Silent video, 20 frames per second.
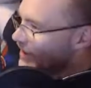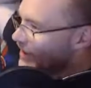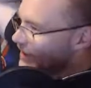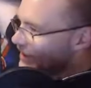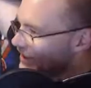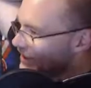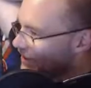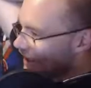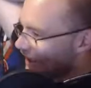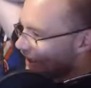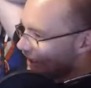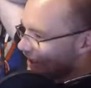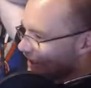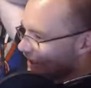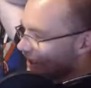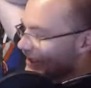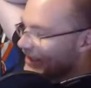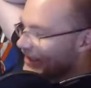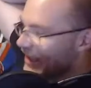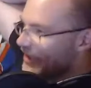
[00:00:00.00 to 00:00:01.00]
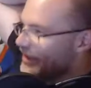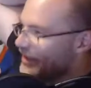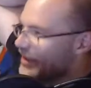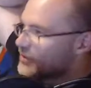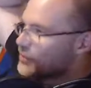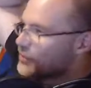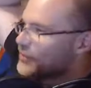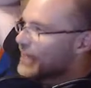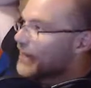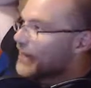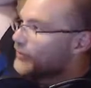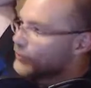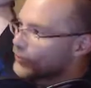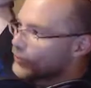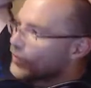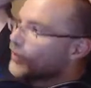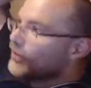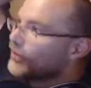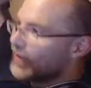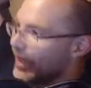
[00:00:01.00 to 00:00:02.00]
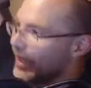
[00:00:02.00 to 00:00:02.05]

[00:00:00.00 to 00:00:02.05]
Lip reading: Yeah, and this was after an all nighter.